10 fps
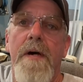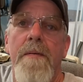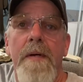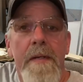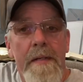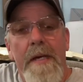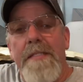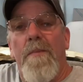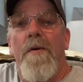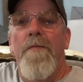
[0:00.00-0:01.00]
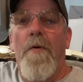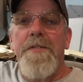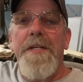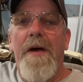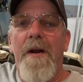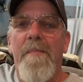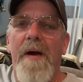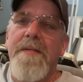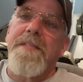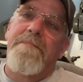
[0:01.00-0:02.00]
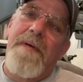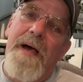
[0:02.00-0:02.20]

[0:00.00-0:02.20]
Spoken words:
So, is it worth 1,400 bucks?